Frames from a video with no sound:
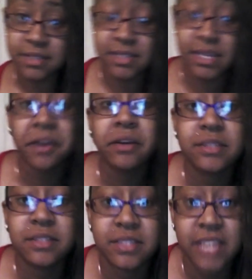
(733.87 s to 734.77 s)
this hair
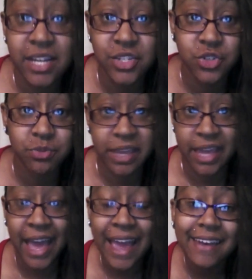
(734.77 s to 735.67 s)
isn't attached to my
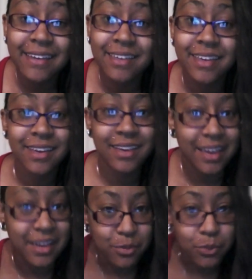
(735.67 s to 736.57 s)
head
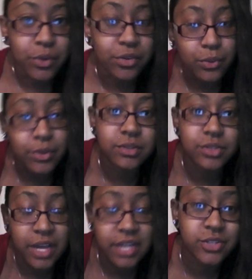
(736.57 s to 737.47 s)
and where the oils are
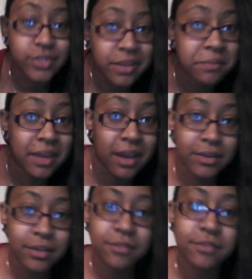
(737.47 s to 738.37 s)
actually coming out
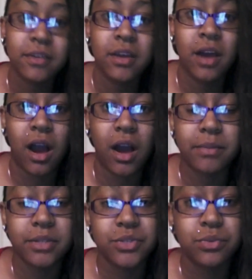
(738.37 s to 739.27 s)
of,
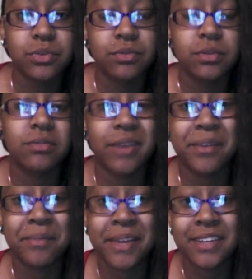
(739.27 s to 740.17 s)
it's really, really
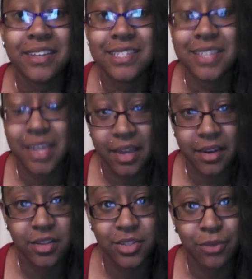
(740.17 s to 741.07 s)
recommended to get
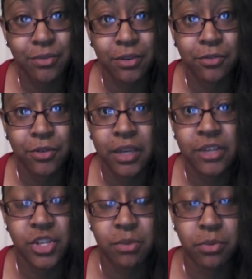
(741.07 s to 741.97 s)
a sulfate-free
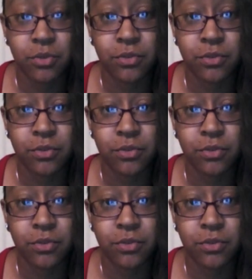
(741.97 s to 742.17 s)
shampoo for